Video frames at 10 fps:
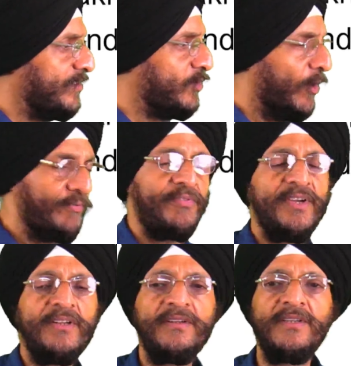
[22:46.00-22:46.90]

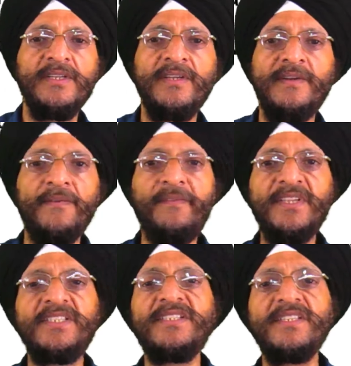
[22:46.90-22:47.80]
software,
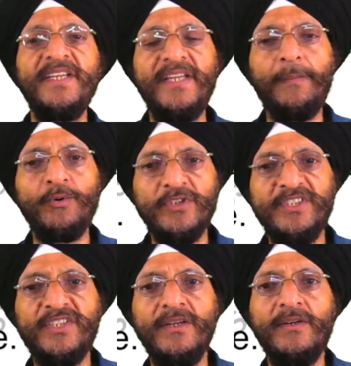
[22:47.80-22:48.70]
which is in a
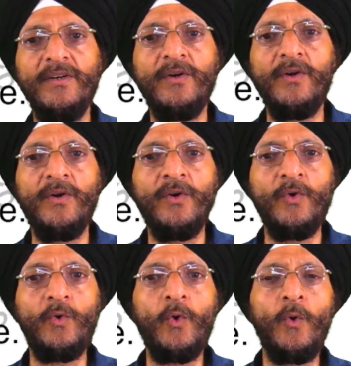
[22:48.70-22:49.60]
position
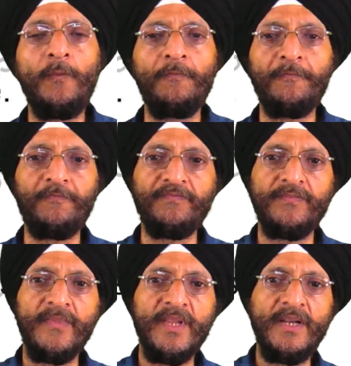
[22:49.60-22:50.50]
to
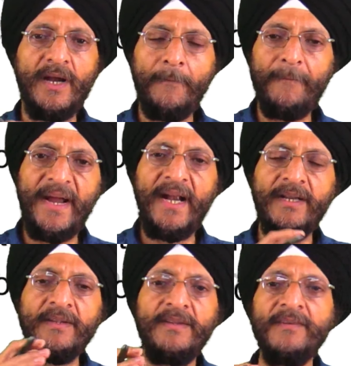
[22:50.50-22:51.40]

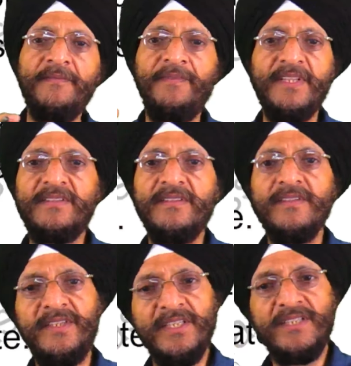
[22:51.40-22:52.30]
combat with
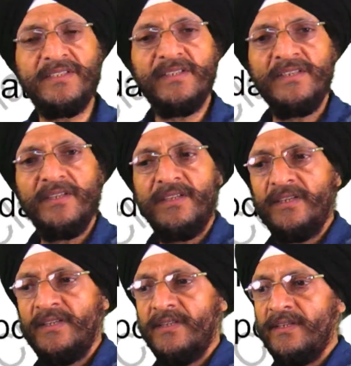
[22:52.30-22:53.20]
these
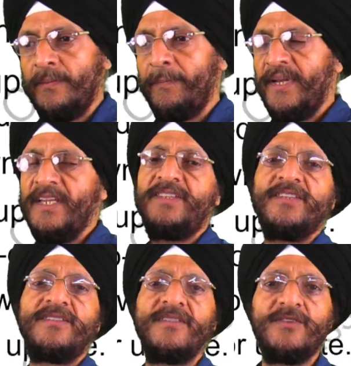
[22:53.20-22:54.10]
malicious
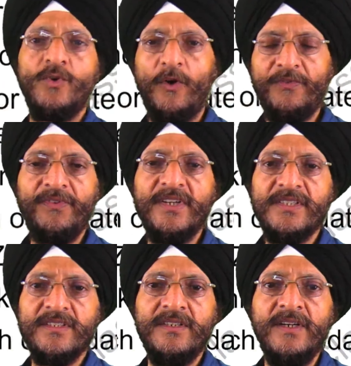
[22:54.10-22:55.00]
softwares
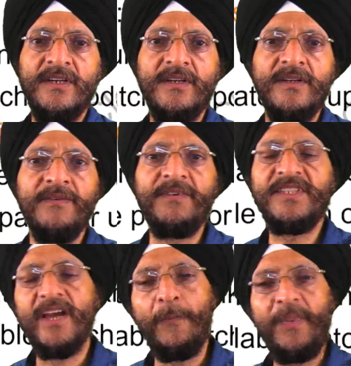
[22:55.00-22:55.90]
which
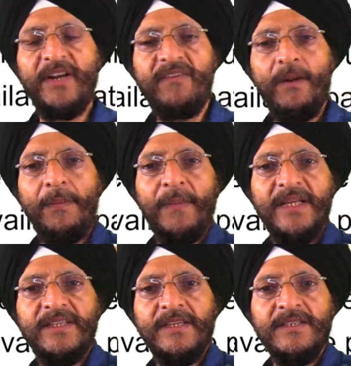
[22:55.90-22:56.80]
have been developed by
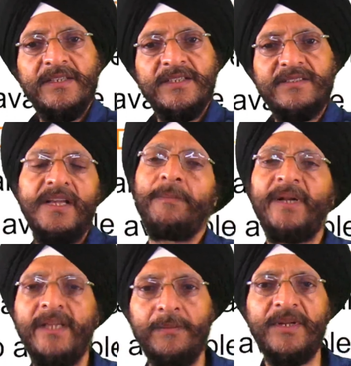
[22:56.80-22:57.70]
the cyber
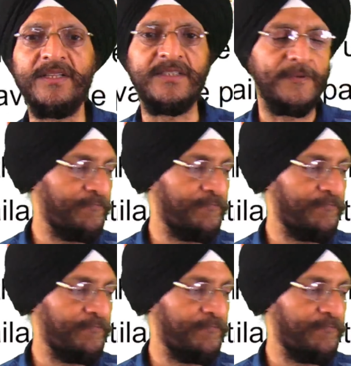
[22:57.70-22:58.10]
criminals.